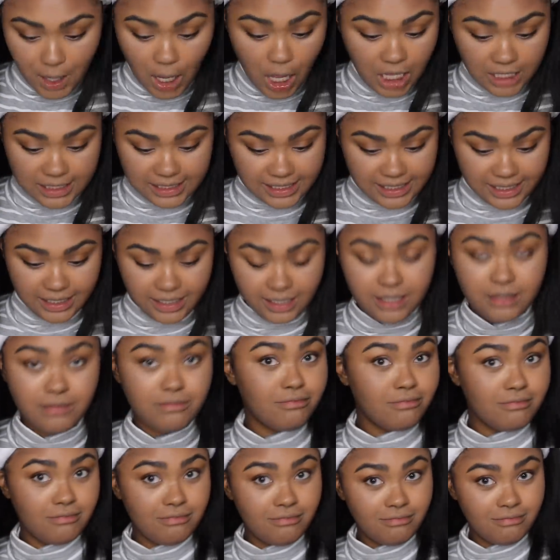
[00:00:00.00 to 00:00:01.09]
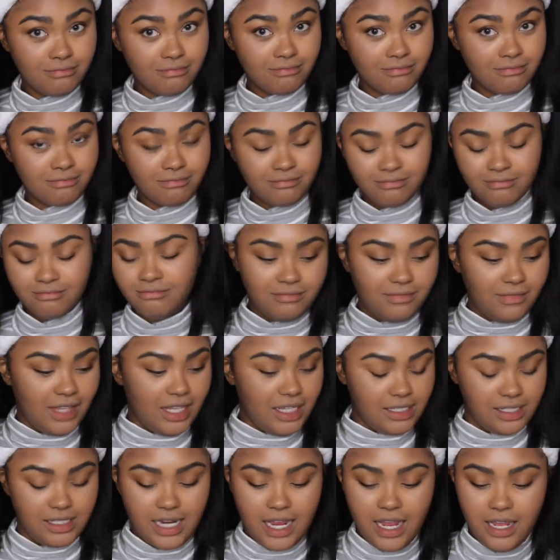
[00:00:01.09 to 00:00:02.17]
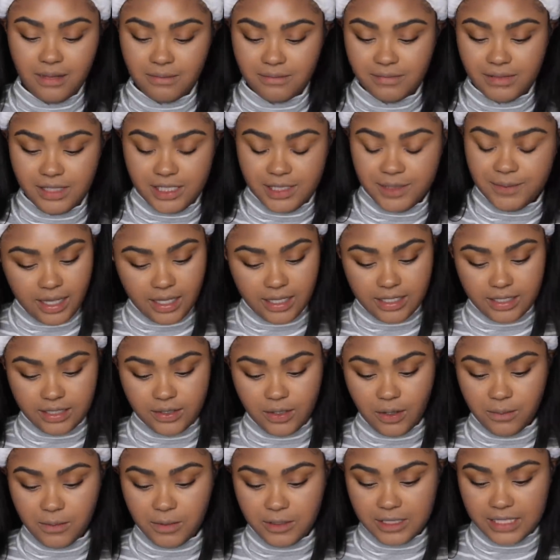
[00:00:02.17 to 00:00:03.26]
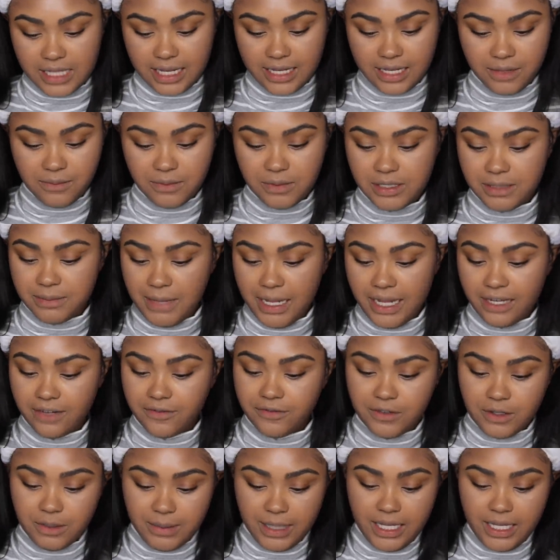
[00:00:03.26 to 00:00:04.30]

Bossy. These names. It is almost like it was made for